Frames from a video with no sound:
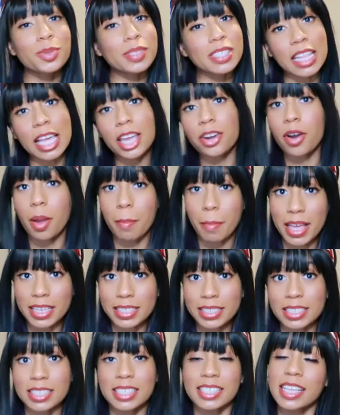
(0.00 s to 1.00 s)
was later
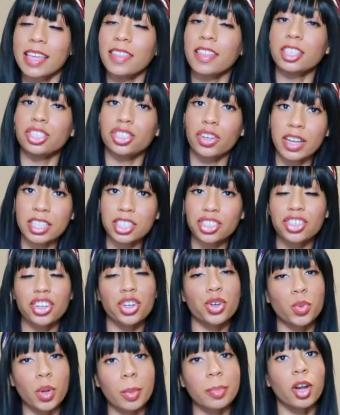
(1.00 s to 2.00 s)
amended to say that
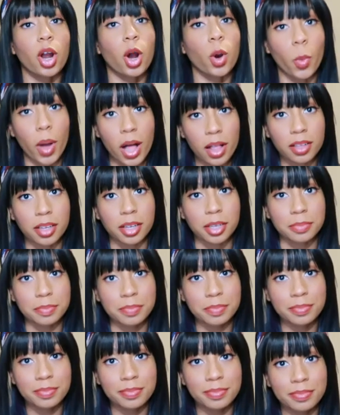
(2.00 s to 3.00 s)
transgender women are
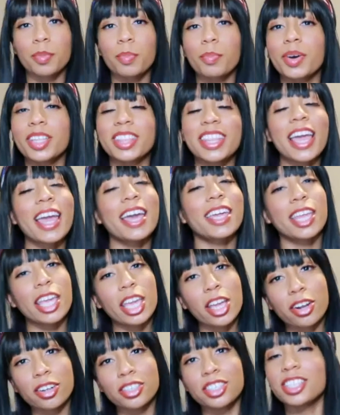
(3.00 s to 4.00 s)
welcome, but they
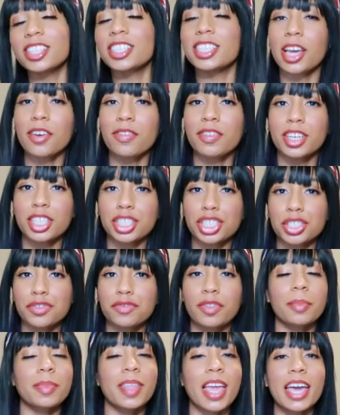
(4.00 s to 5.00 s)
adhere to the definition
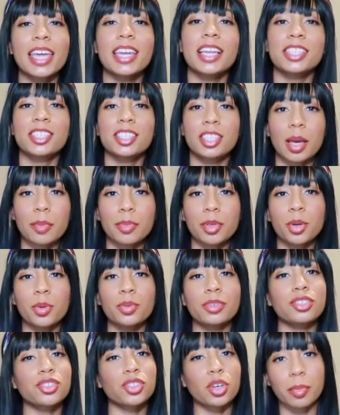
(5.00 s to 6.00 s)
from the
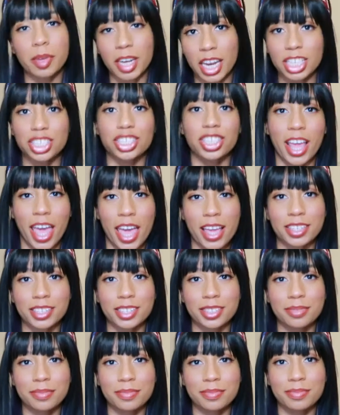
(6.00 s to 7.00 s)
NSW Discrimination
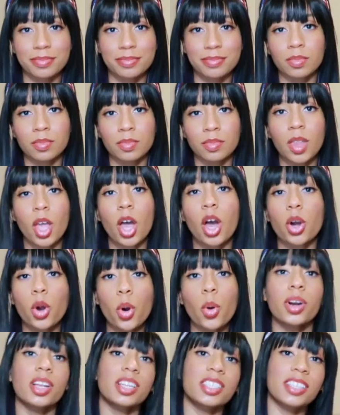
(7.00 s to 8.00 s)
Act.
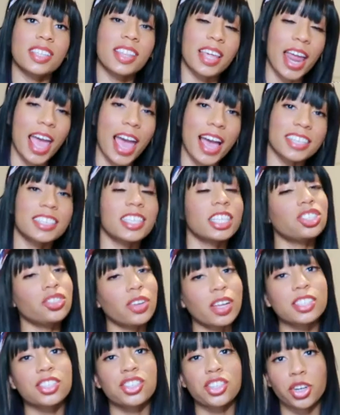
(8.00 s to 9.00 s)
According to that act, a
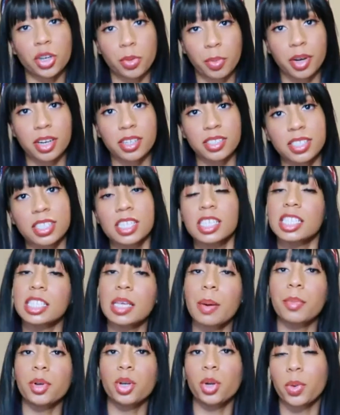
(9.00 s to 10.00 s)
transgender person is
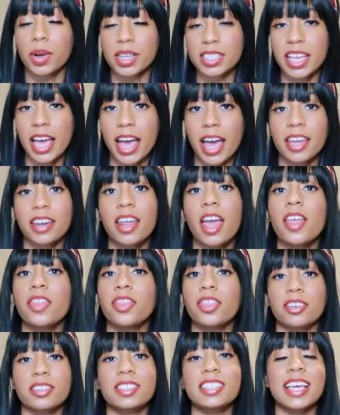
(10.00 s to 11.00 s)
someone who has had
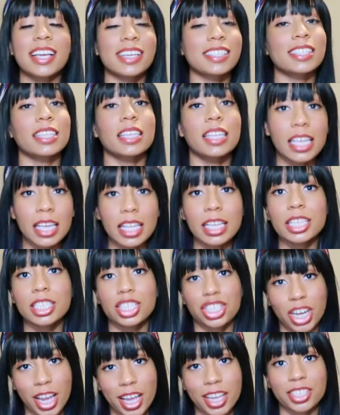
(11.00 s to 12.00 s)
their sex legally
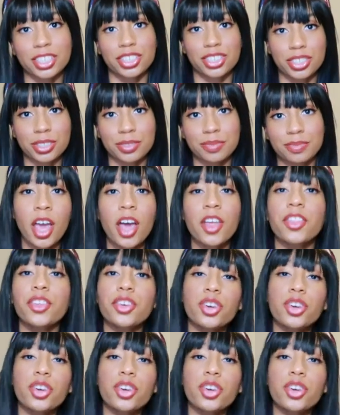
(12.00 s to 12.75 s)
changed. The